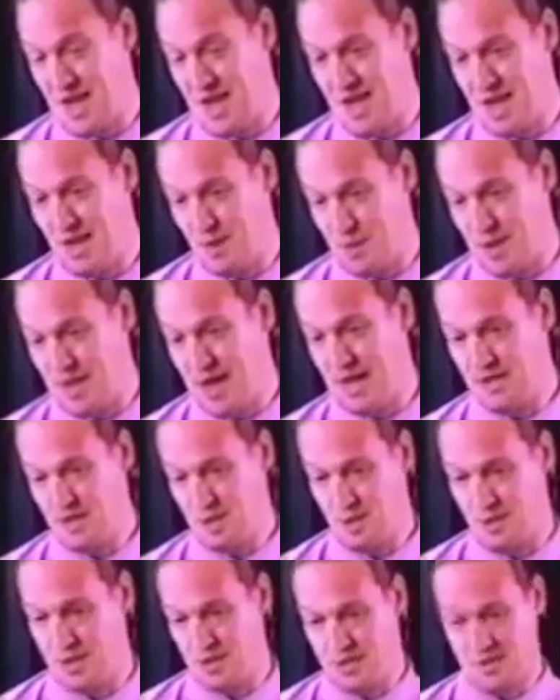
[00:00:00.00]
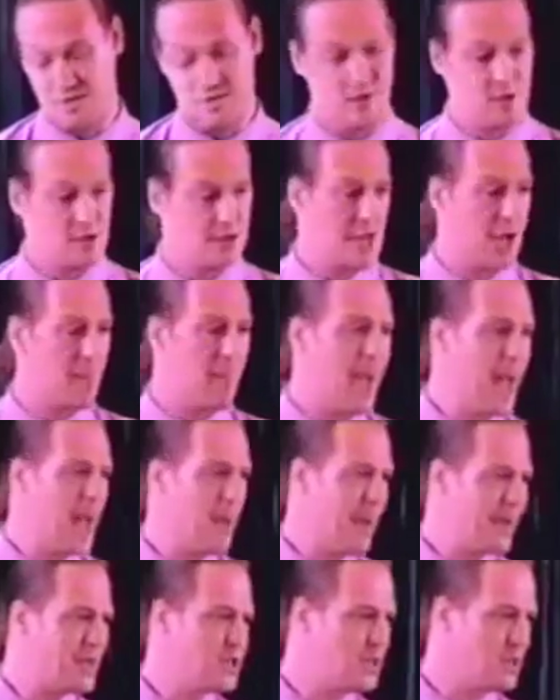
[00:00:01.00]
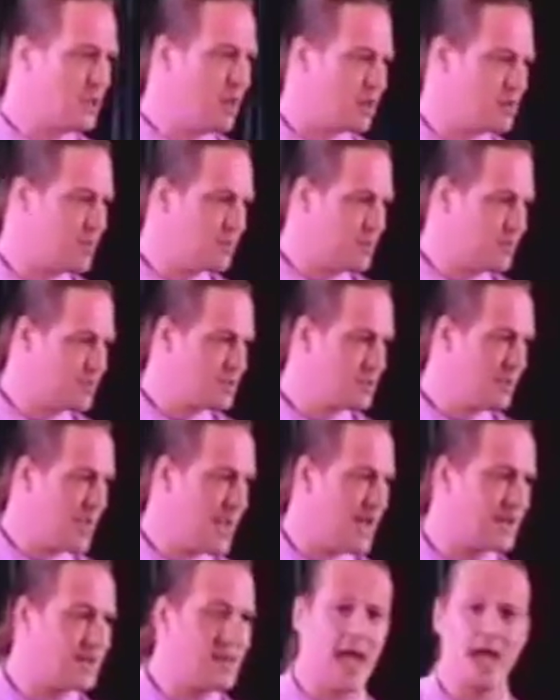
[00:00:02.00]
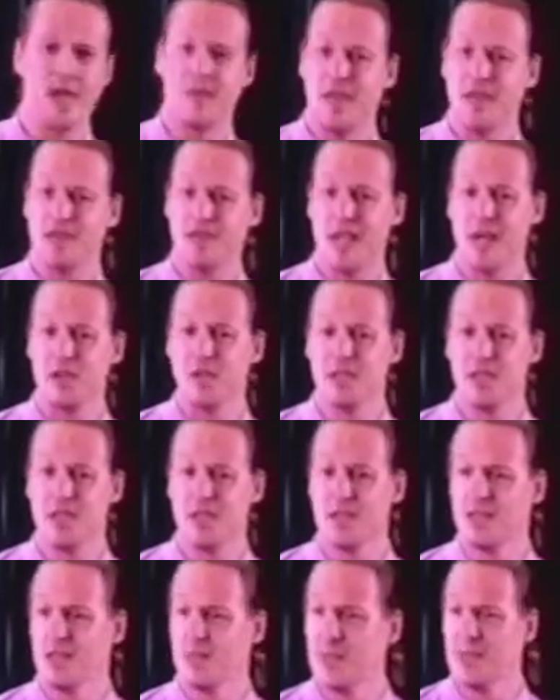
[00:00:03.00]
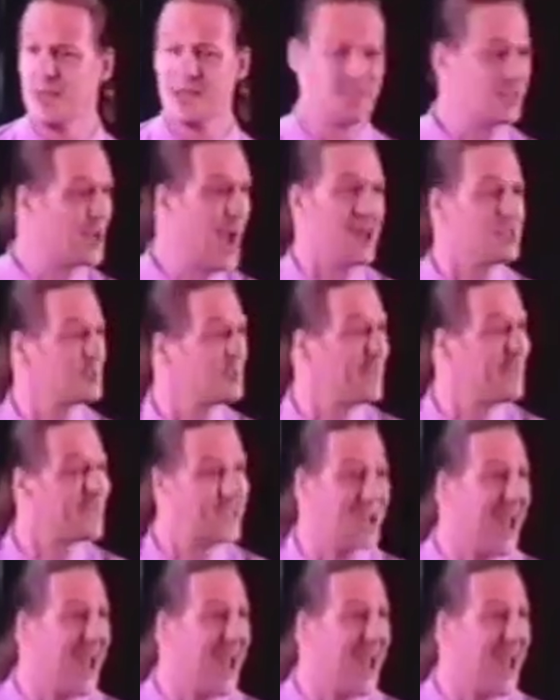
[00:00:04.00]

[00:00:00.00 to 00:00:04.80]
I had when I saw this the first time. But you know what freaks me out? There's no string in the middle. Drives me